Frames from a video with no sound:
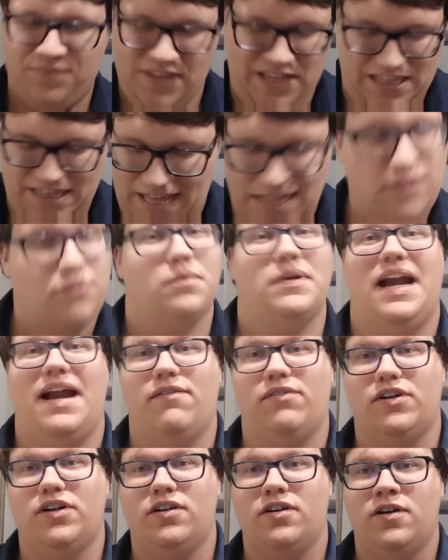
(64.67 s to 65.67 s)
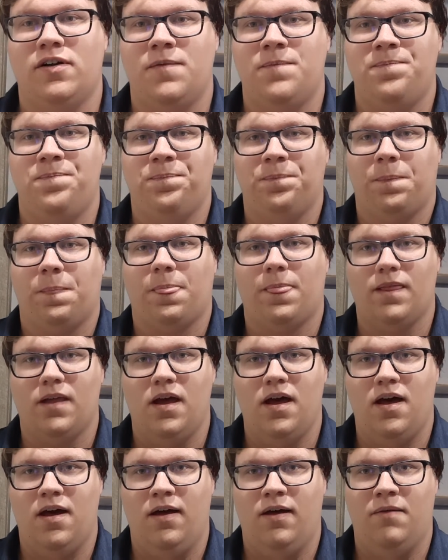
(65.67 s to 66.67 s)
that's whatever.
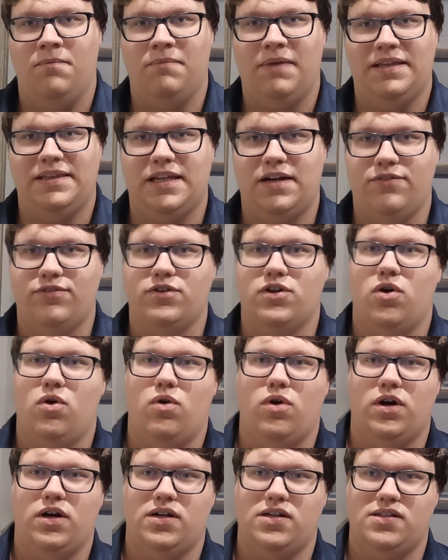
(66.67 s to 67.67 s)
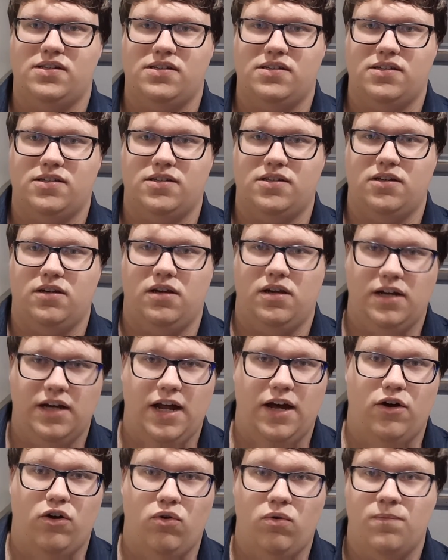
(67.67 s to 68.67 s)
And then, of course,
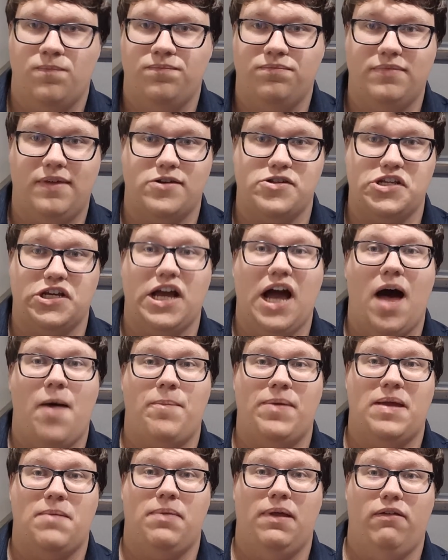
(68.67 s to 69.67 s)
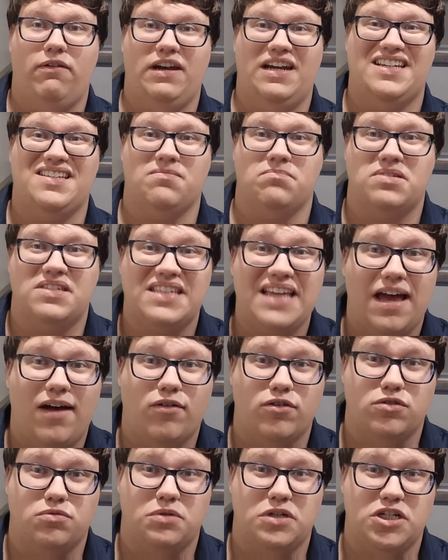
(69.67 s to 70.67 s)
there's the copy abilities
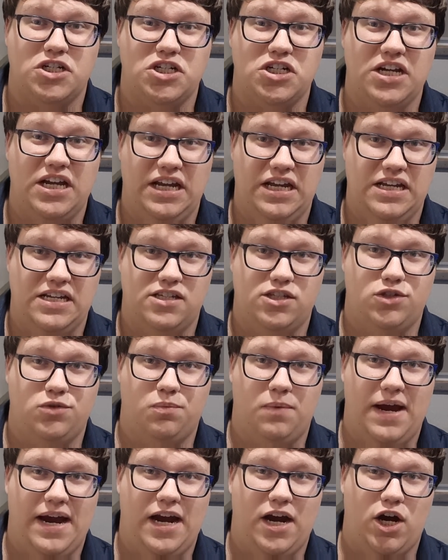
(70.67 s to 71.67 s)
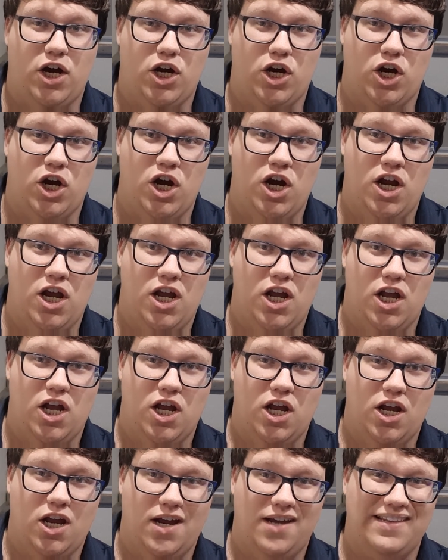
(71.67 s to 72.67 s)
themselves, which is where,
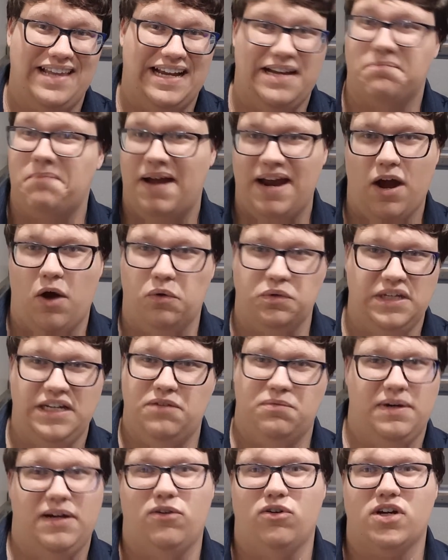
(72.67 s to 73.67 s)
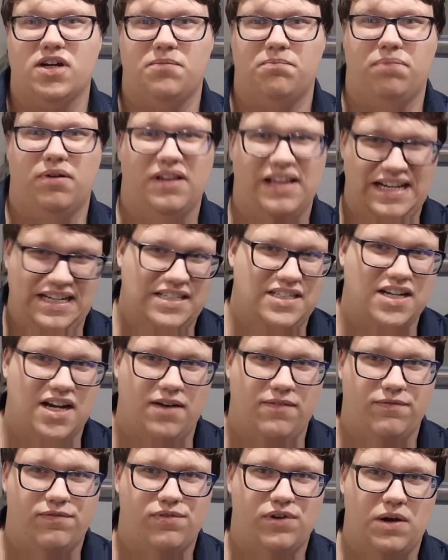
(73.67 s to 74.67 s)
my only real complaints
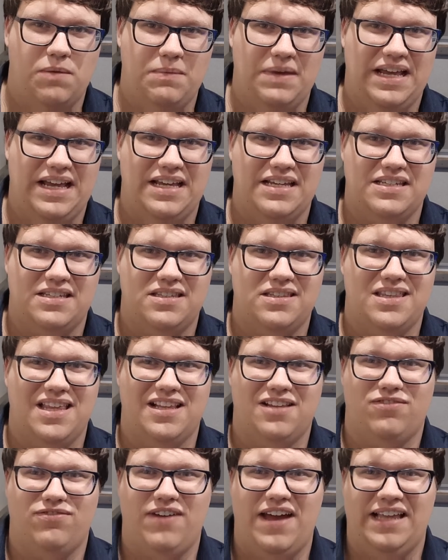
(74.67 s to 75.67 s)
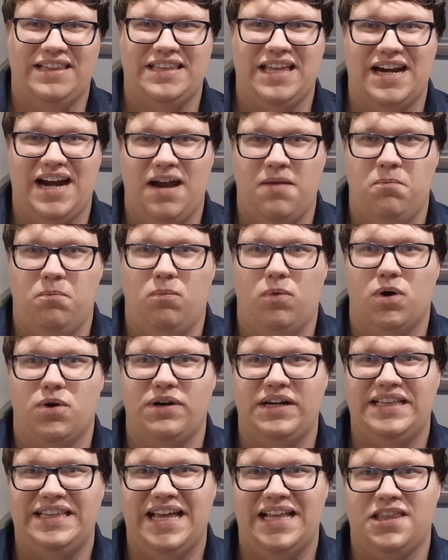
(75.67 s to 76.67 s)
come from, is the fact that I'm
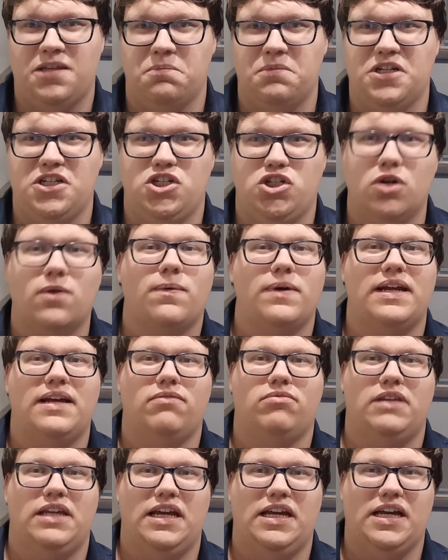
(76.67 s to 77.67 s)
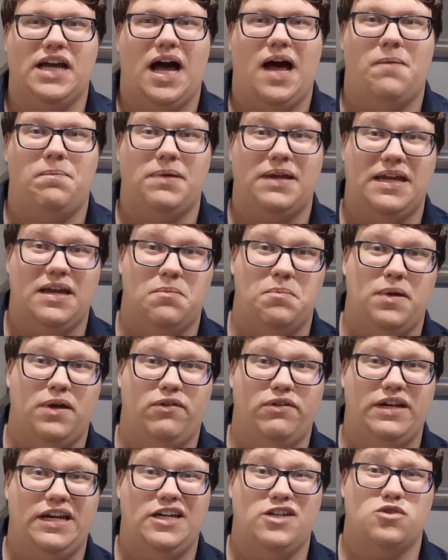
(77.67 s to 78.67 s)
worried that the majority of the copy
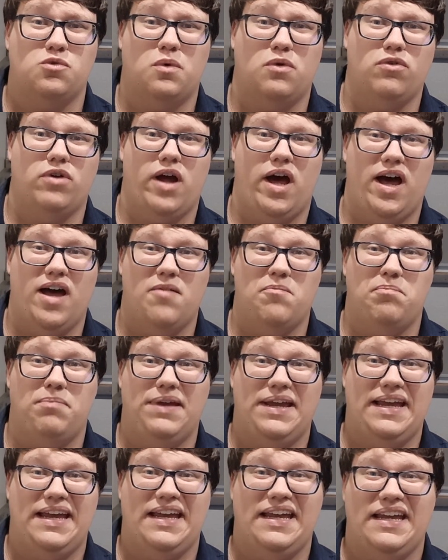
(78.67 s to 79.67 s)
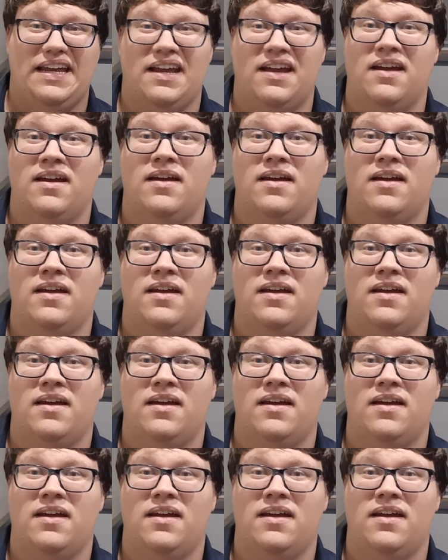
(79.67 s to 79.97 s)
abilities will not be,